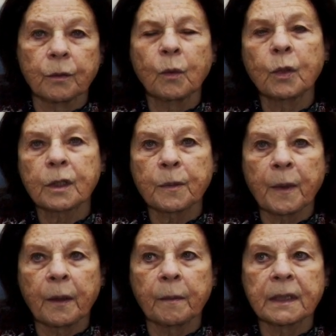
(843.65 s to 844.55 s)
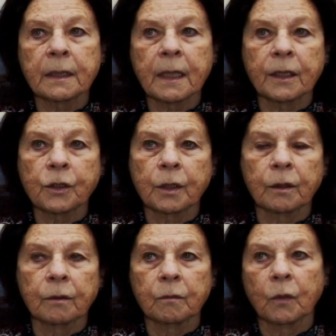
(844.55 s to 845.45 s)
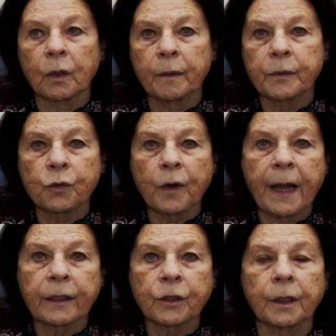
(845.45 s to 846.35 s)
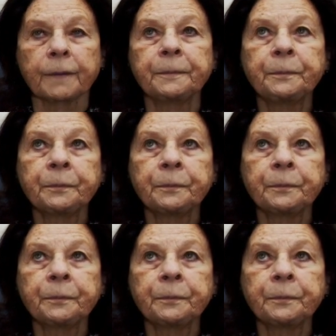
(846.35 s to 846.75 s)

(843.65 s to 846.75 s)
more experimentation, more abstraction.